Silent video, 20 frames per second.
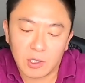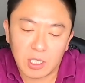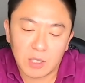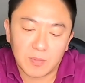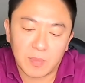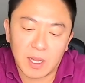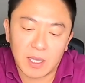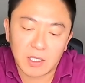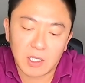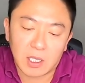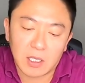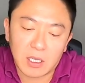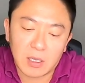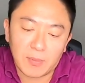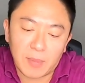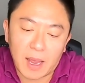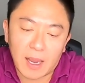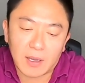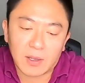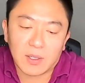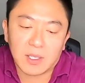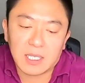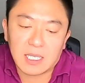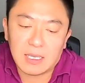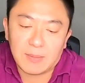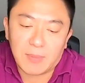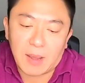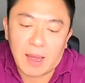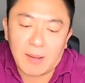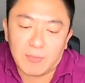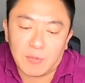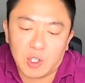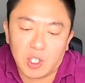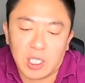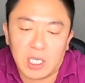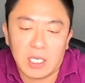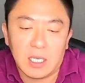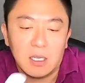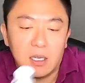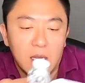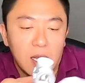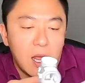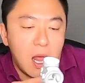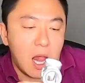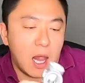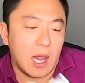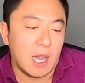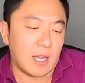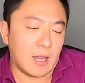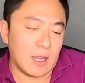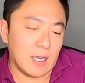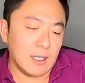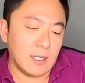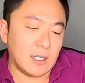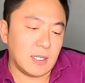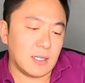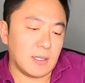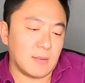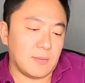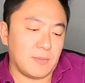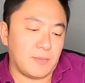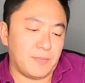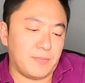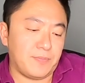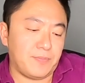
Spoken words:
just plugs onto the back of the Cpap machine like this.